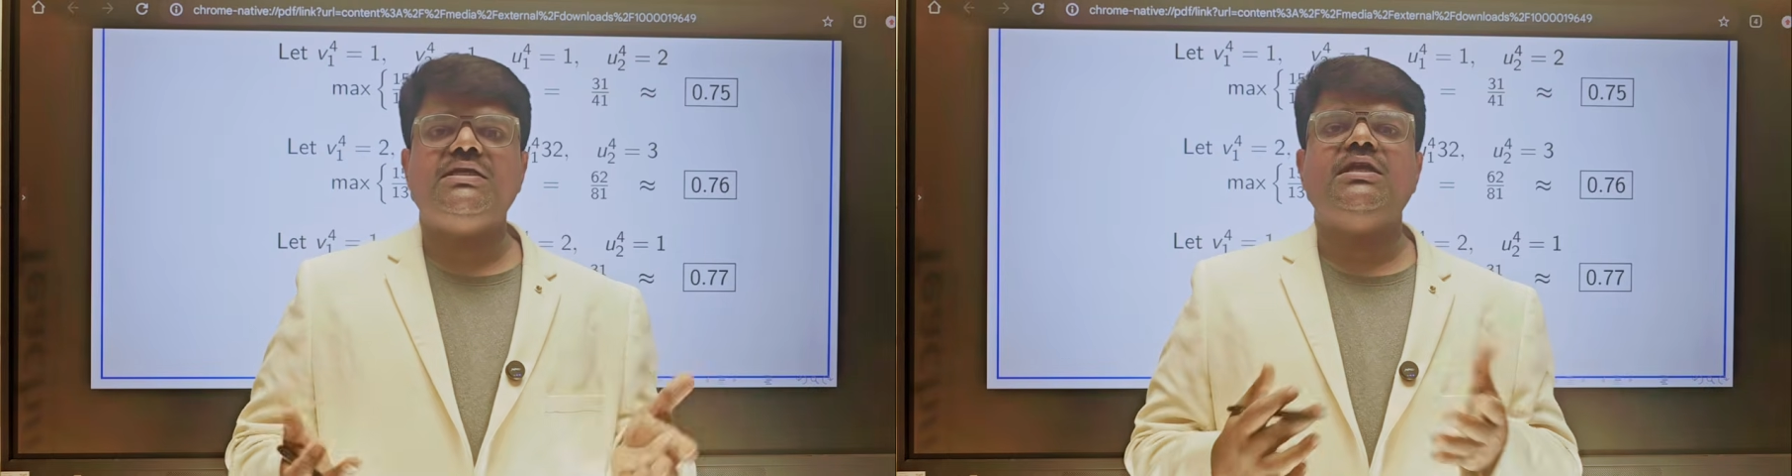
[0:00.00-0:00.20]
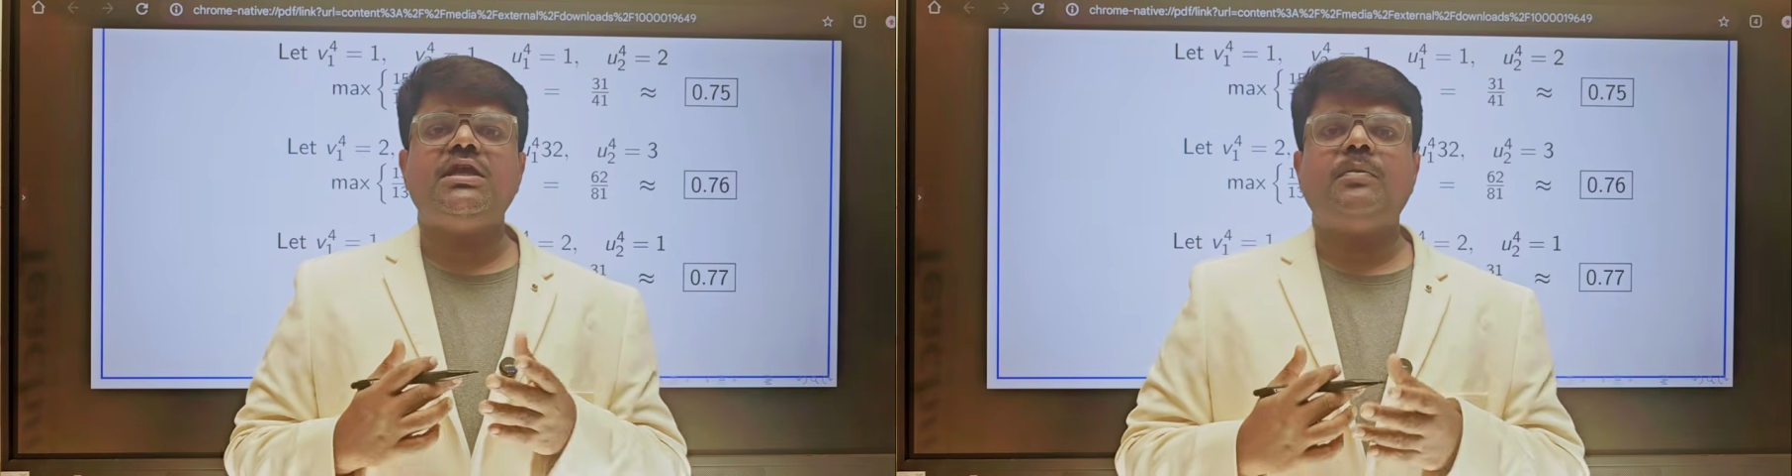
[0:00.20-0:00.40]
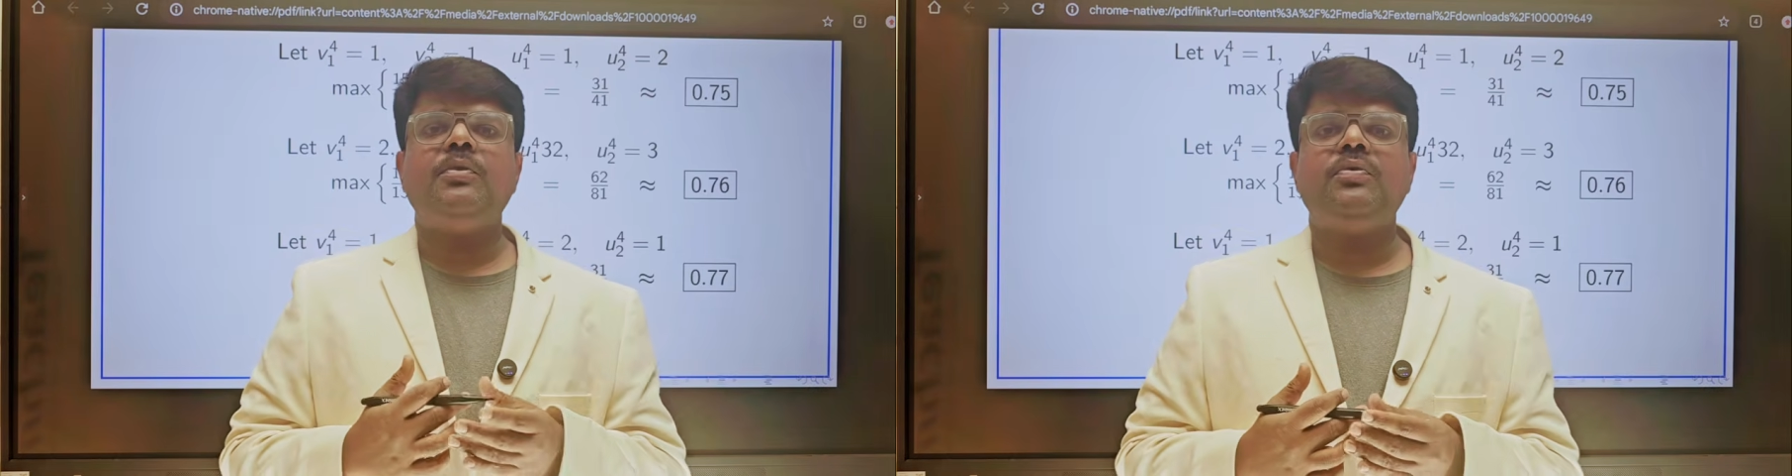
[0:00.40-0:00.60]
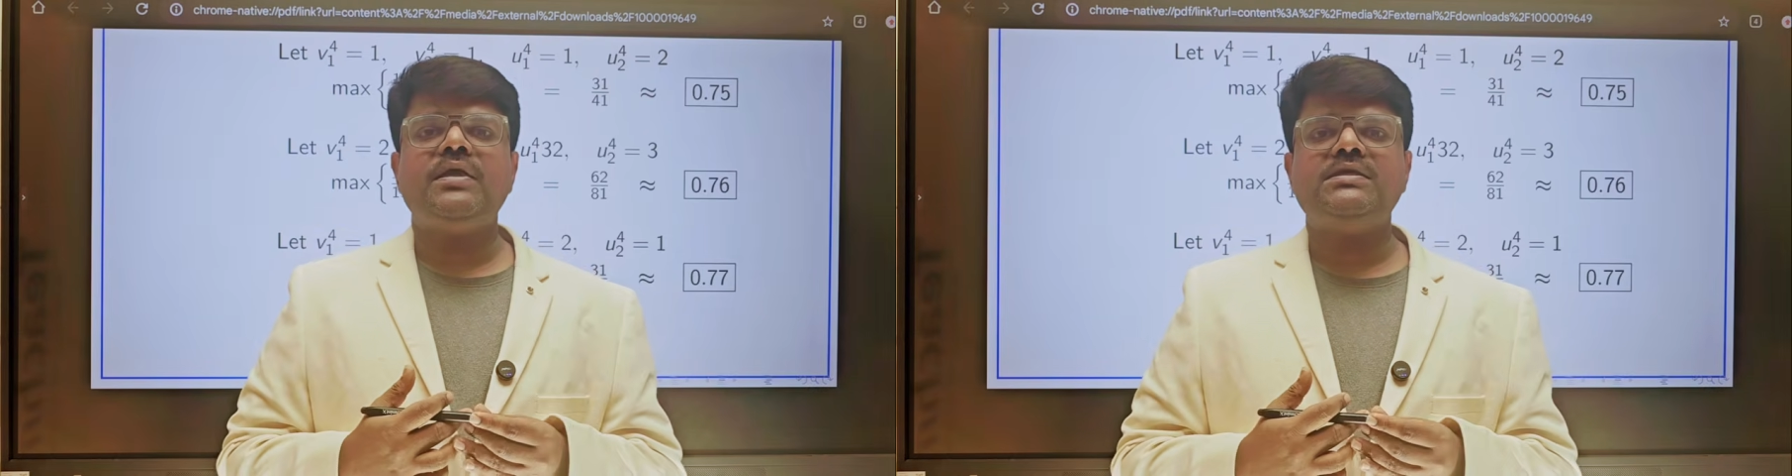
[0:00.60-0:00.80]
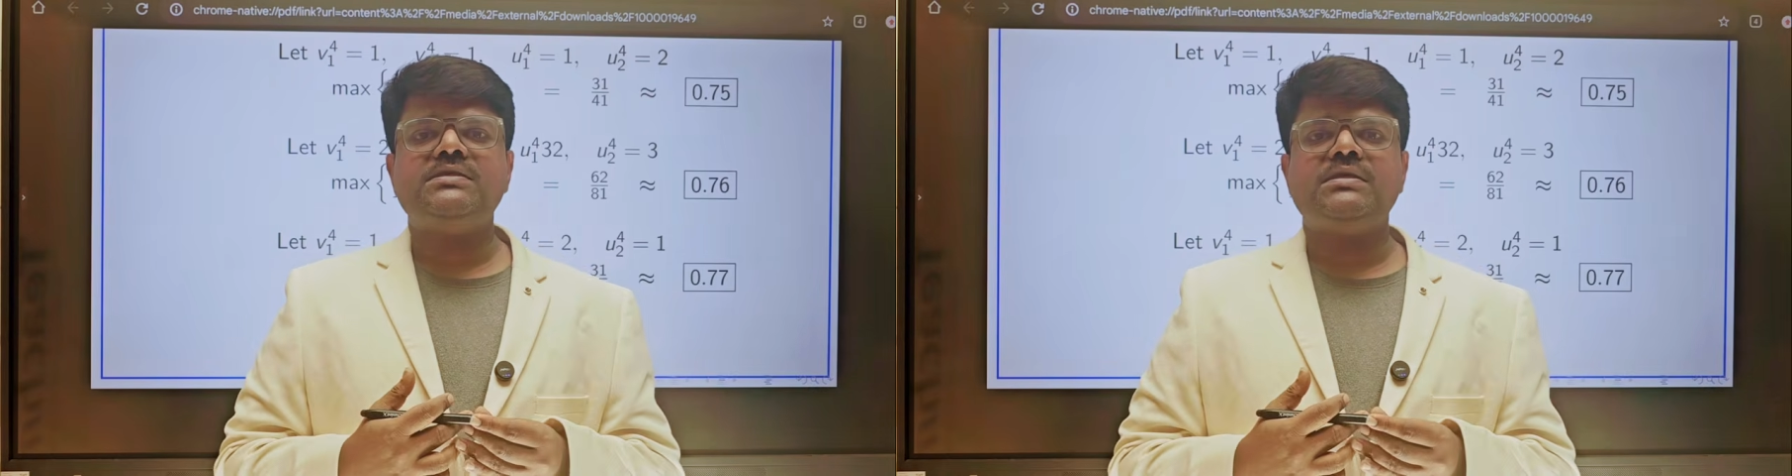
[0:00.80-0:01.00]
DMU
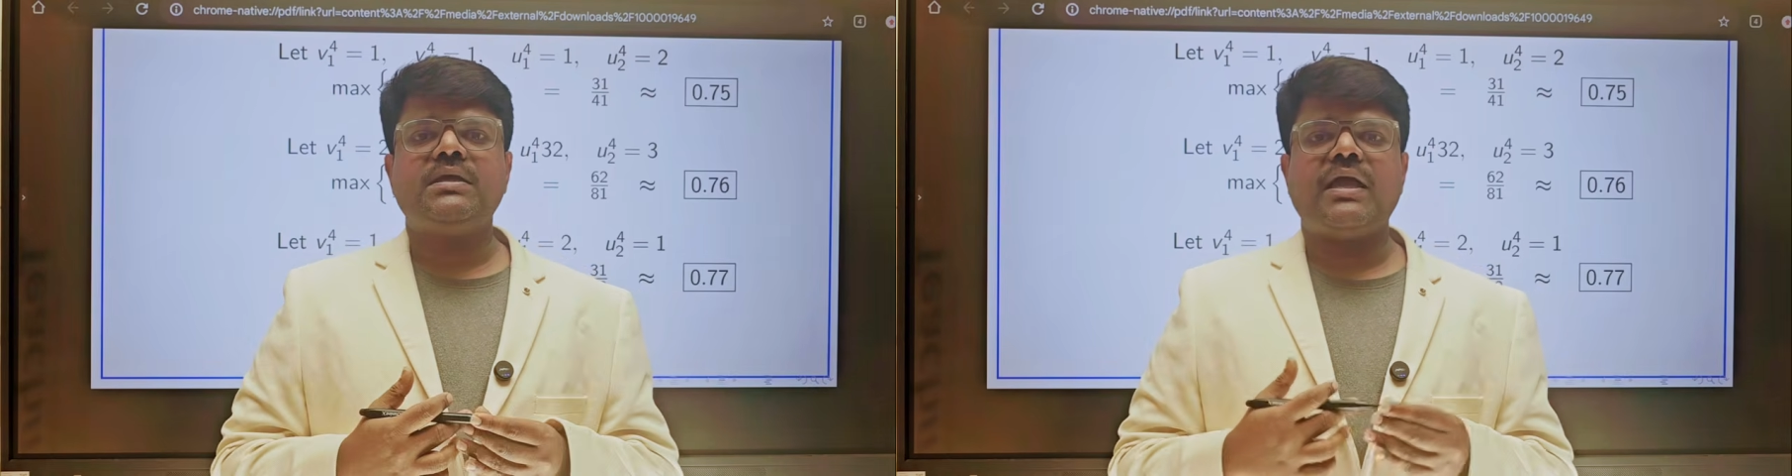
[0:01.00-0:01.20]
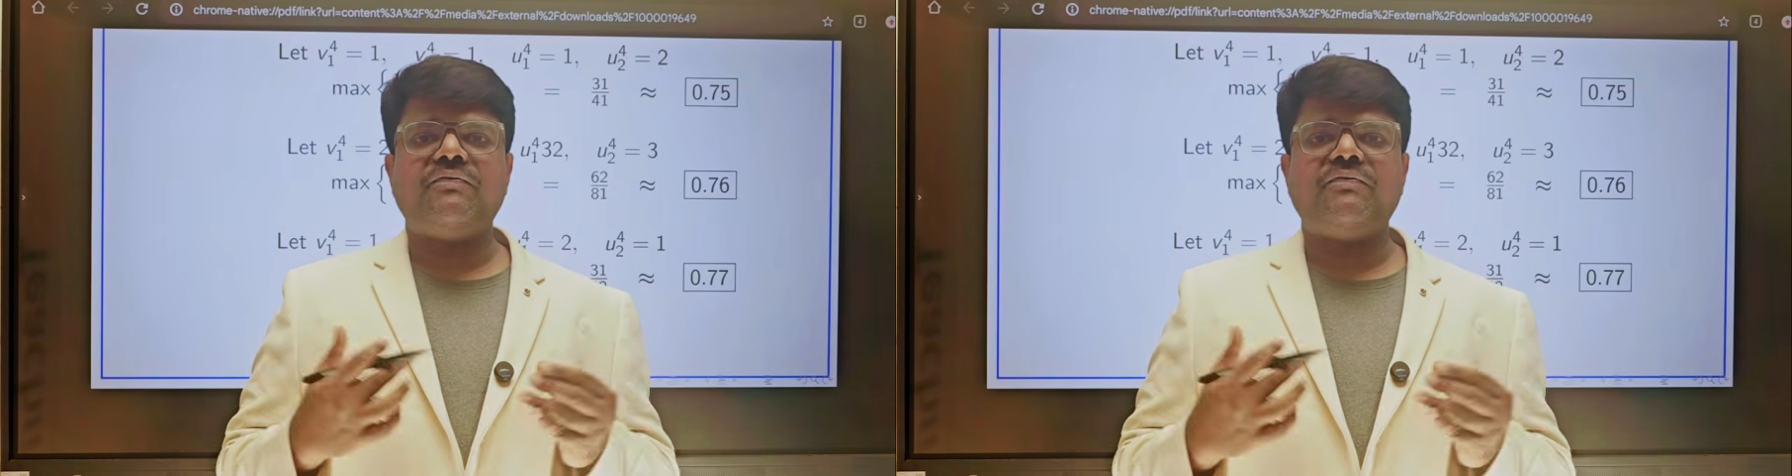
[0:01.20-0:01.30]
is